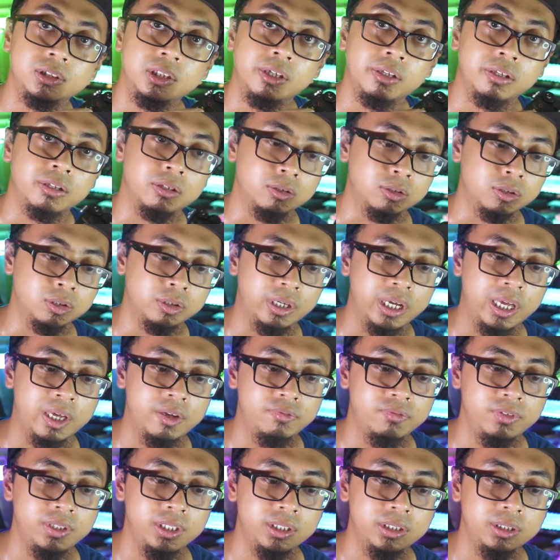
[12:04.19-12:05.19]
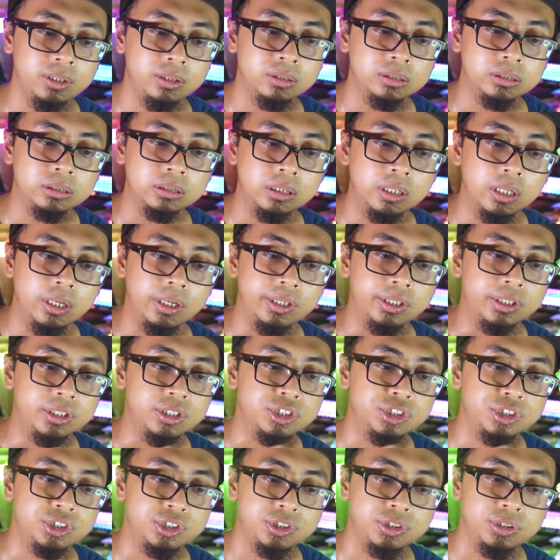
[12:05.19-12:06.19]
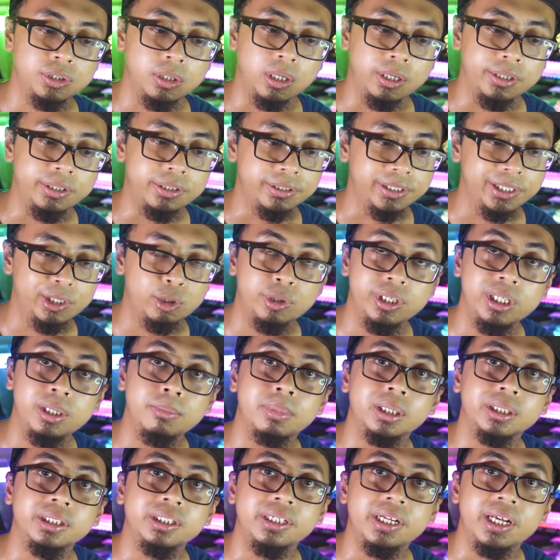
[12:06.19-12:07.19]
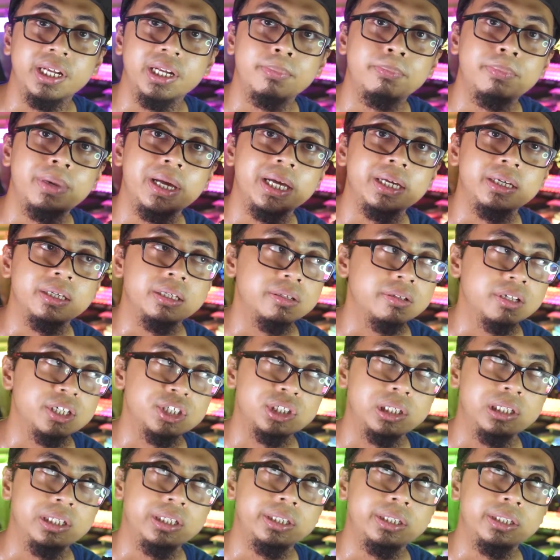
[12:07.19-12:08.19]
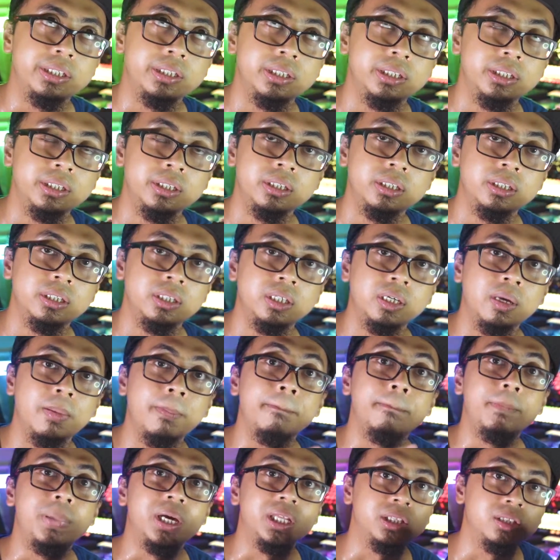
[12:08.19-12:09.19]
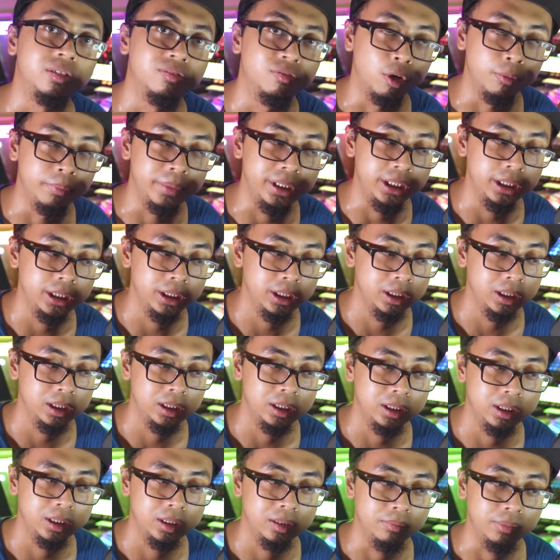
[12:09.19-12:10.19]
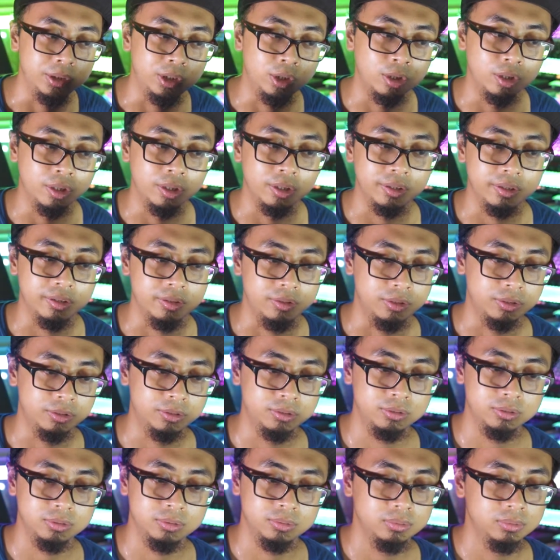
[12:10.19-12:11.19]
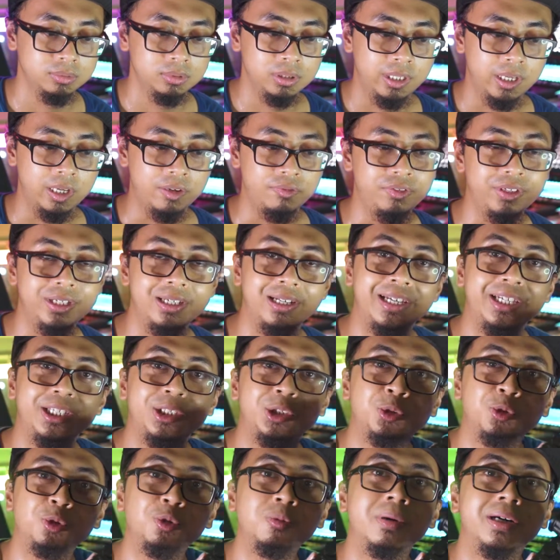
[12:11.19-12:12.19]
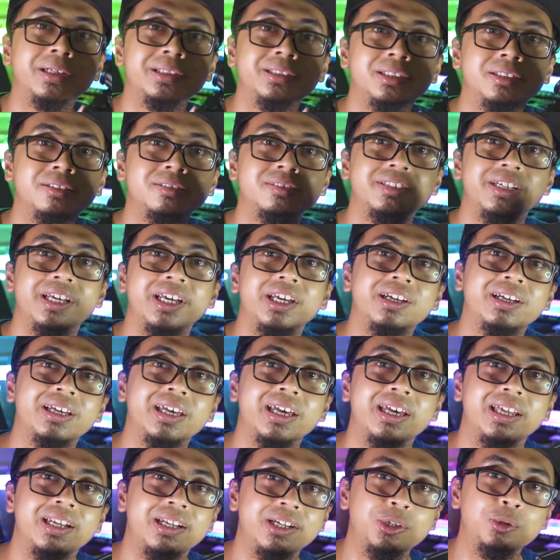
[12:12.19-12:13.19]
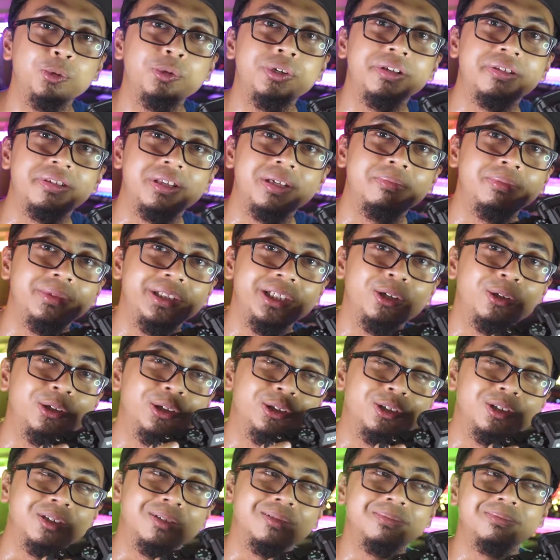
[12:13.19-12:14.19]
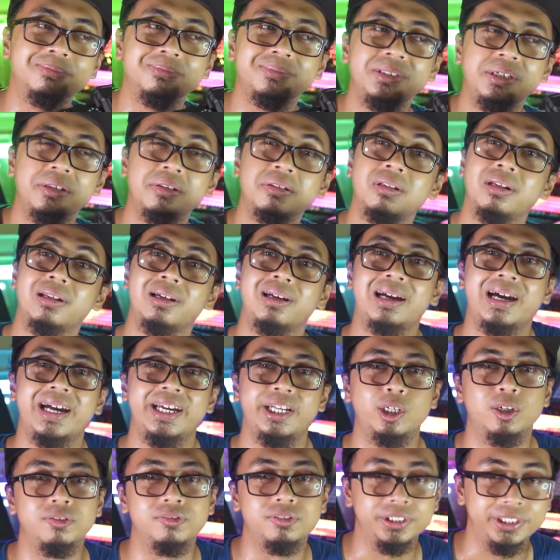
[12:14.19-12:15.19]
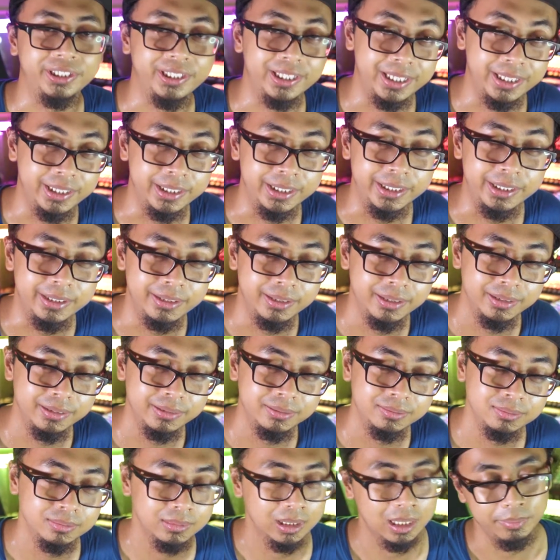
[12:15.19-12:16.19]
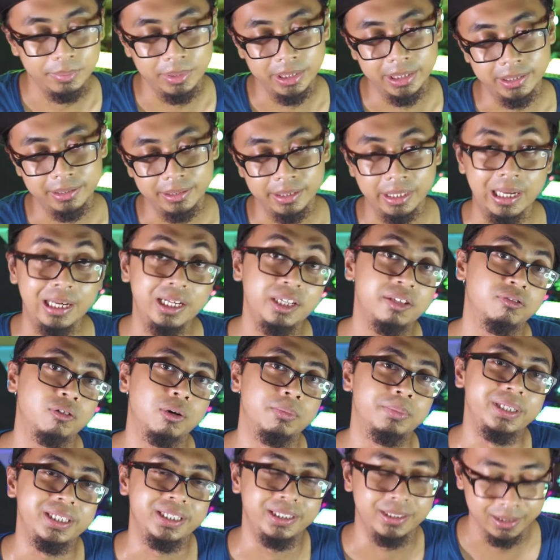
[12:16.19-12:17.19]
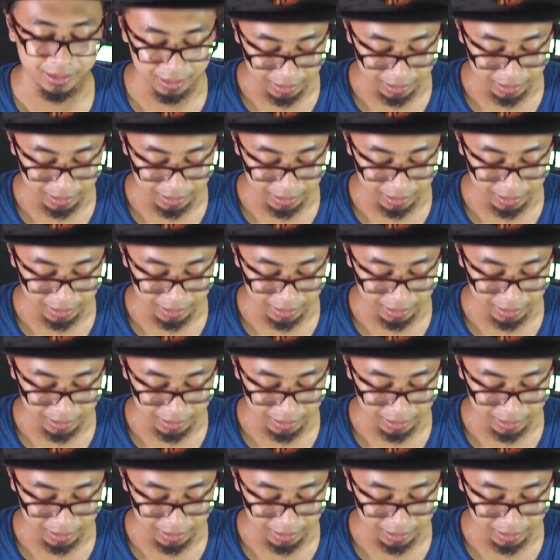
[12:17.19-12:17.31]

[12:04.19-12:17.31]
So having the recording button at the back is actually better for me, because, you know, having like 2 buttons that can do the same thing on top is kind of redundant. I mean, at least for me.